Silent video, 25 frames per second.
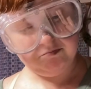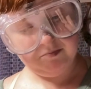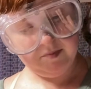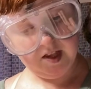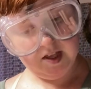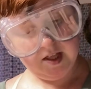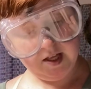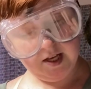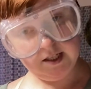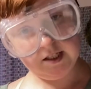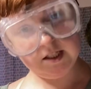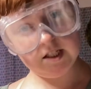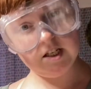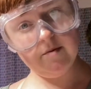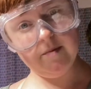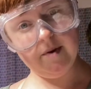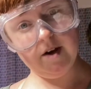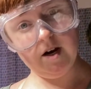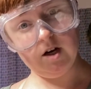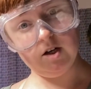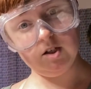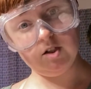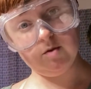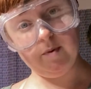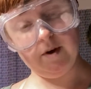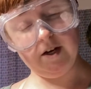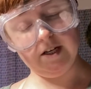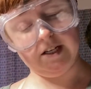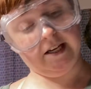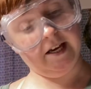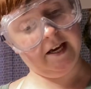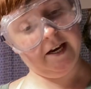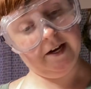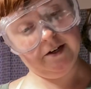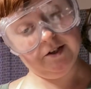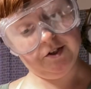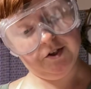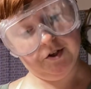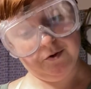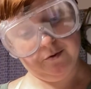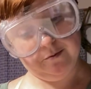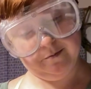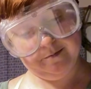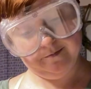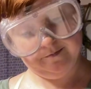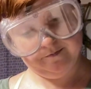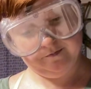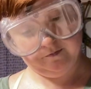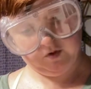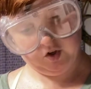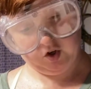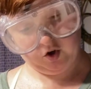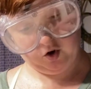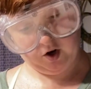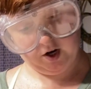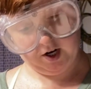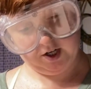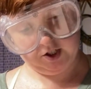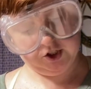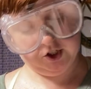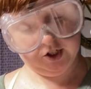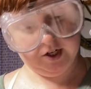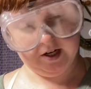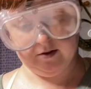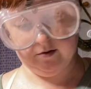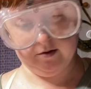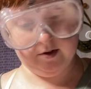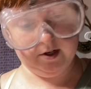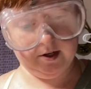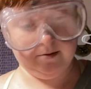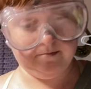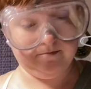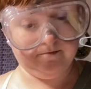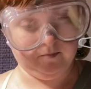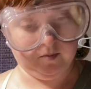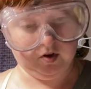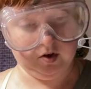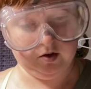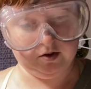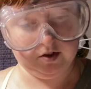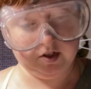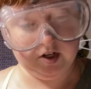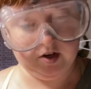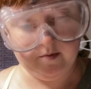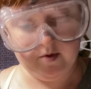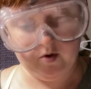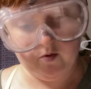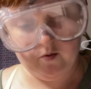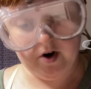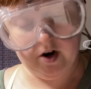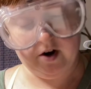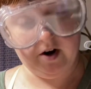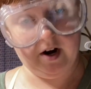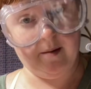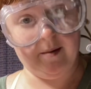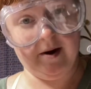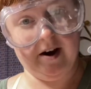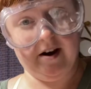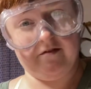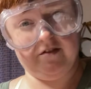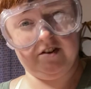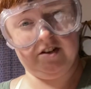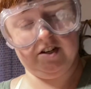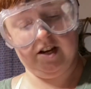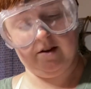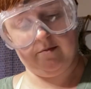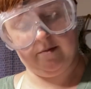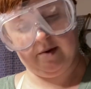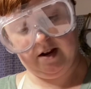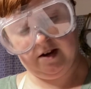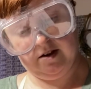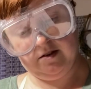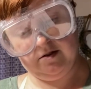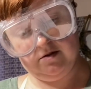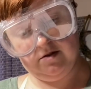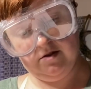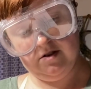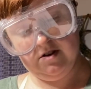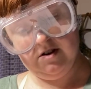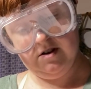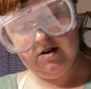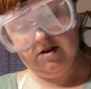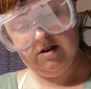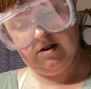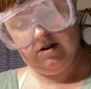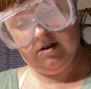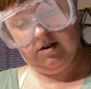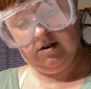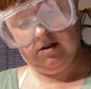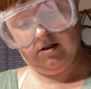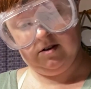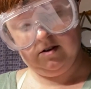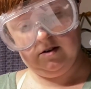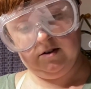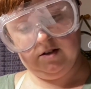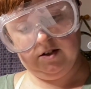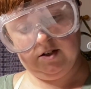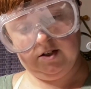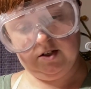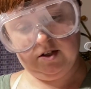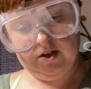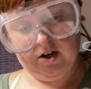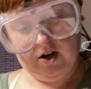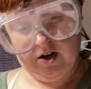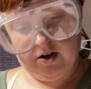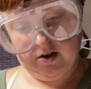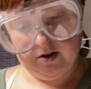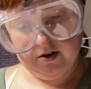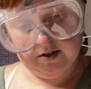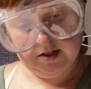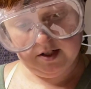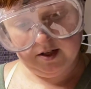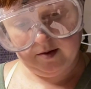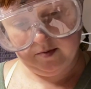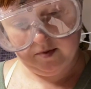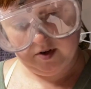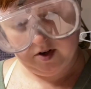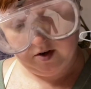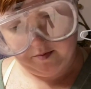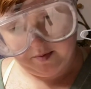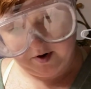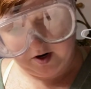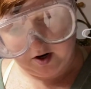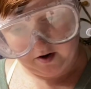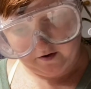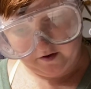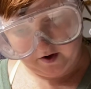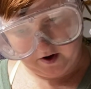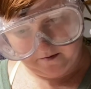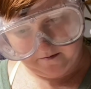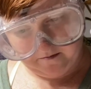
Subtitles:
That's going to be a hard spot to get into. The crotch down there. Oh, it's going to be weird. I might have to take my saw or something to part of it.